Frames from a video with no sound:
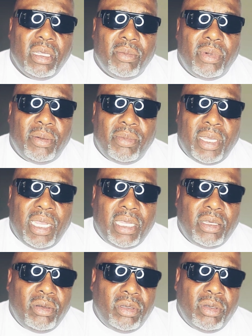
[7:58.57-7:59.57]
But
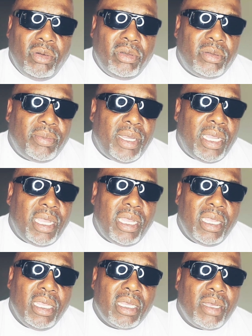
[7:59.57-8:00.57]
man, you dudes, man,
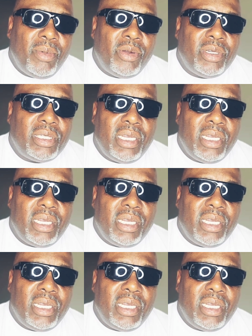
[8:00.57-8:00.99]
come on, this